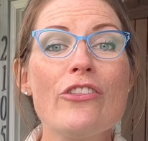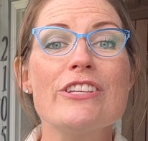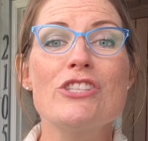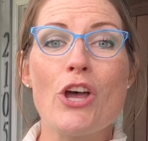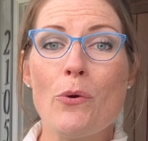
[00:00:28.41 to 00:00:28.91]

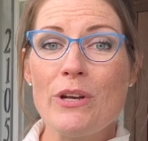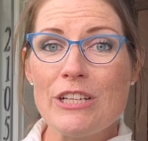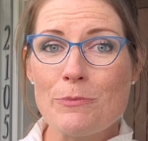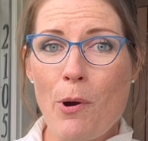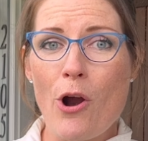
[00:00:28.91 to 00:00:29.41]
the
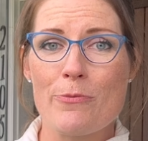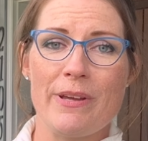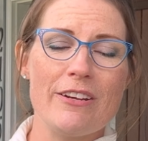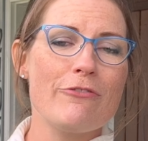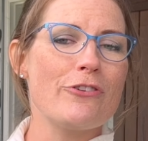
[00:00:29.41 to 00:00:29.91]
zoning
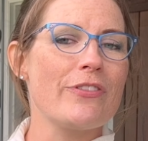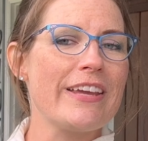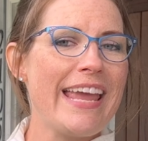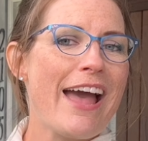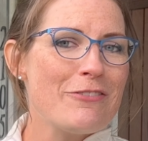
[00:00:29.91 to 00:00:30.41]
department for the
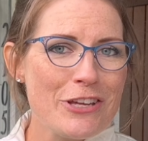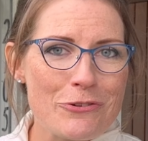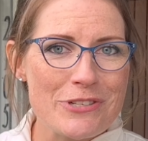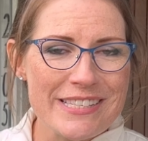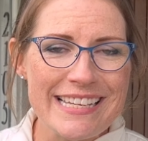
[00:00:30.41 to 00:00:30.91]
county
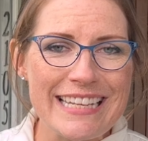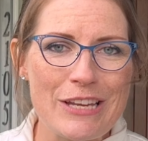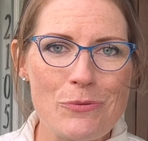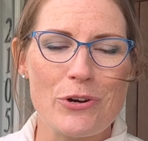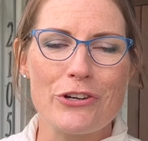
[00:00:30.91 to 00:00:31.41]
or
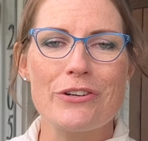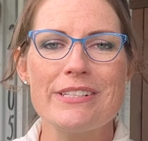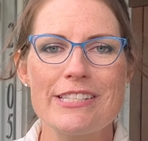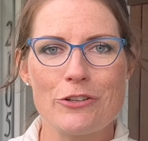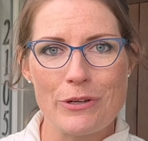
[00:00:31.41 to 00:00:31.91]
city where you're
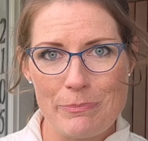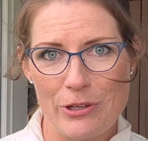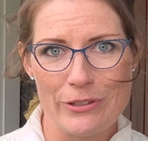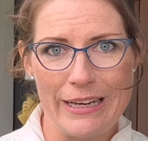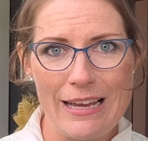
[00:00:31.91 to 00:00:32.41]
considering
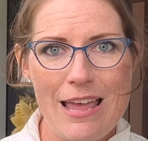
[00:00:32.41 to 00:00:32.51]
building.